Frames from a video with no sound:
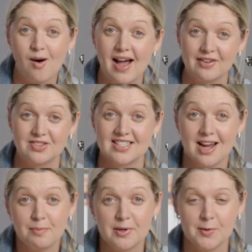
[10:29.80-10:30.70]
I have to
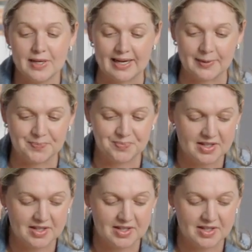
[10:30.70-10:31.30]
start building.